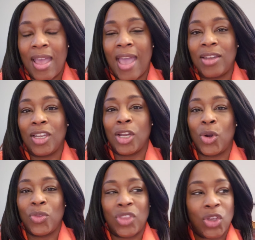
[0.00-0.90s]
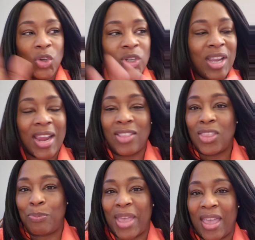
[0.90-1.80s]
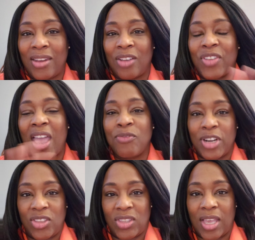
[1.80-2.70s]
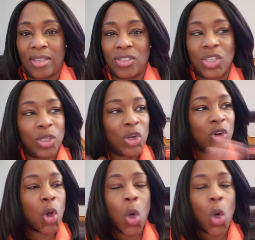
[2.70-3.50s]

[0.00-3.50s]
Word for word: and learn the good and the bad of everything, to learn